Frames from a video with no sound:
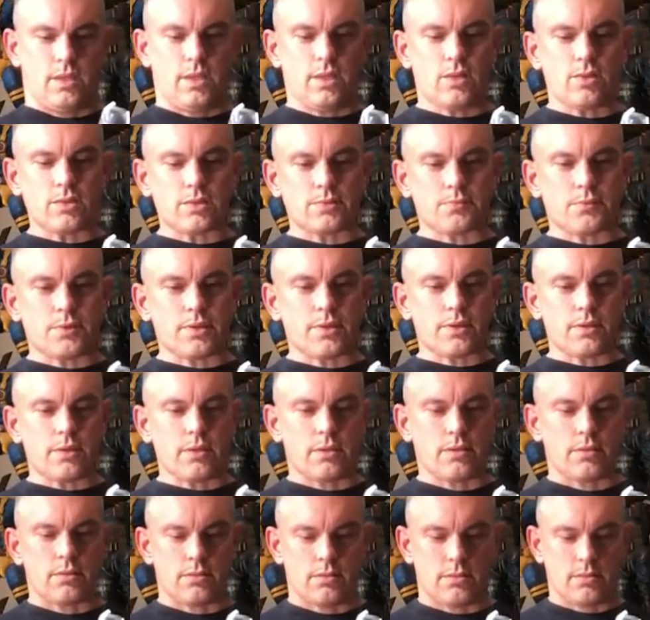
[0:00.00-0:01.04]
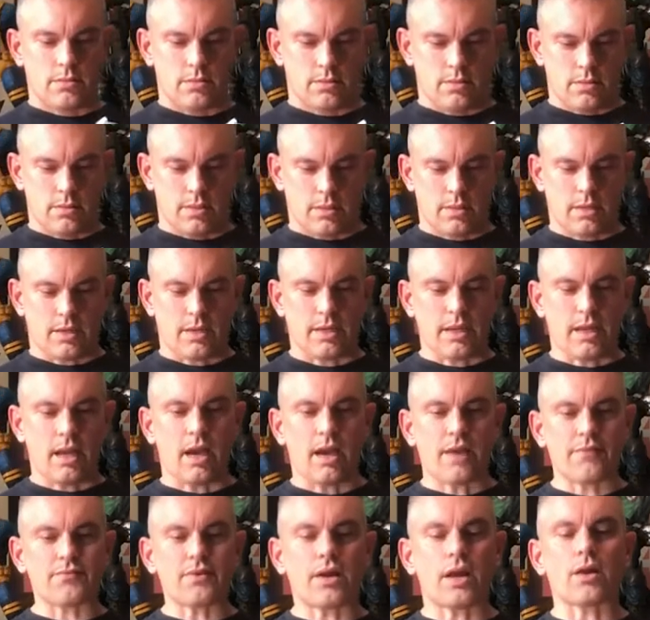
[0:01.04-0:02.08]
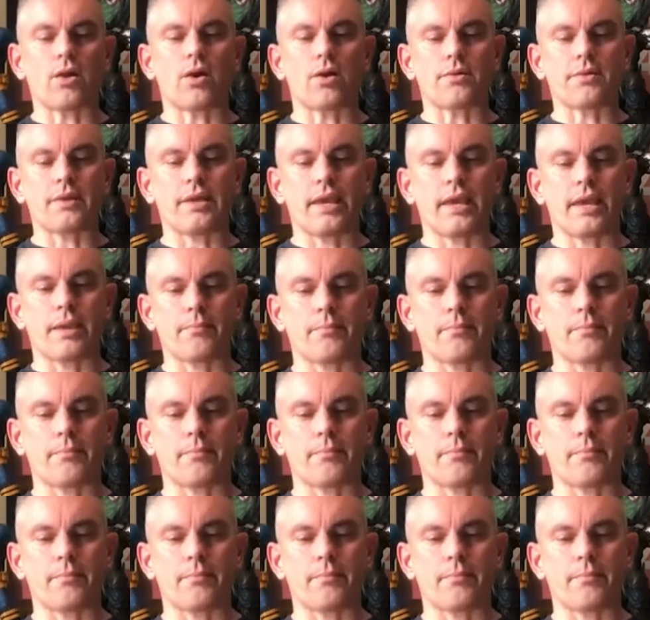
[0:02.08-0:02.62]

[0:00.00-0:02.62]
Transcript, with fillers: It looks pretty good. Now, I've got all the